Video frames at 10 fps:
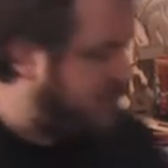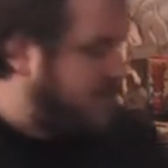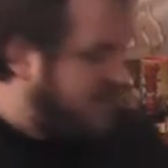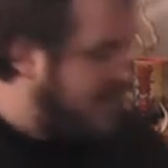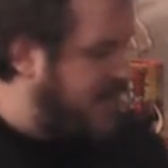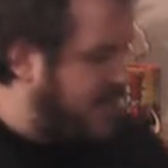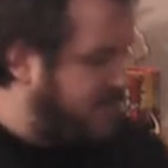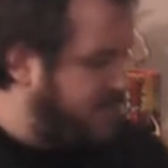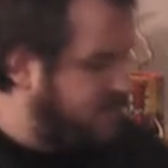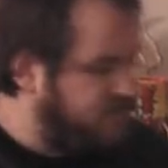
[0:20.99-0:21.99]

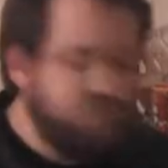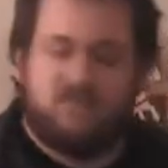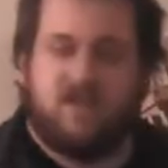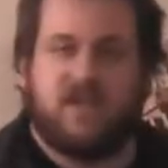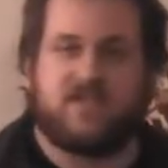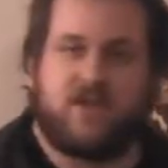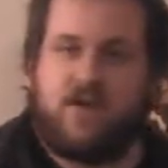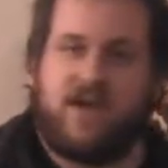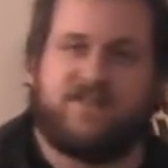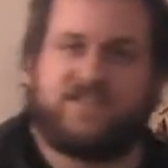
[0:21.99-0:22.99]
yeah, let's go
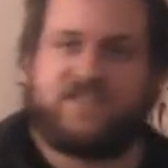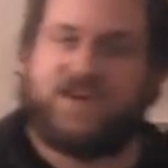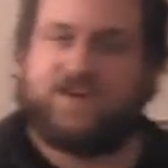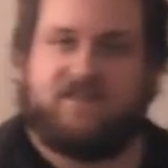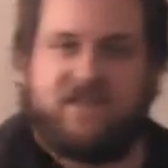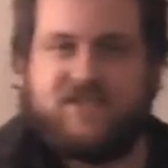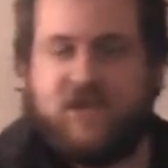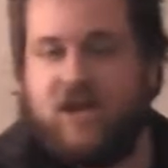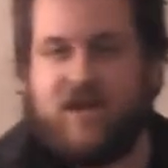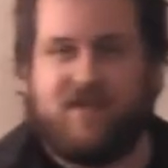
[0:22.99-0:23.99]
ahead and start. Let's
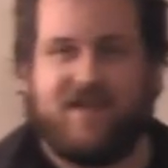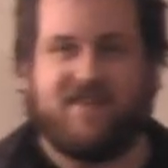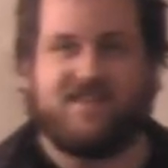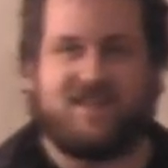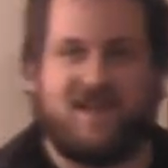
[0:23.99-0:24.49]
talk about this